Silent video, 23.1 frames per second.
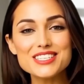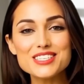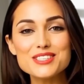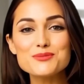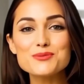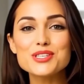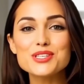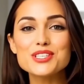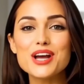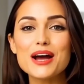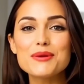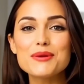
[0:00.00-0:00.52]

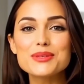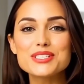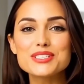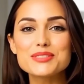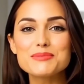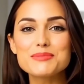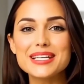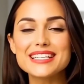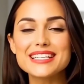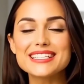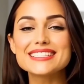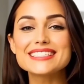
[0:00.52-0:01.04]
subscribers
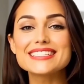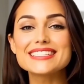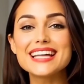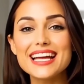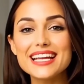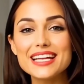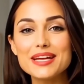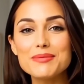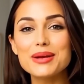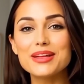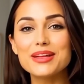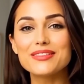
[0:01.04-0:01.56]
means
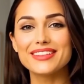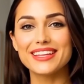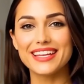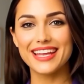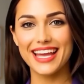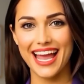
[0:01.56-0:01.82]
steady monthly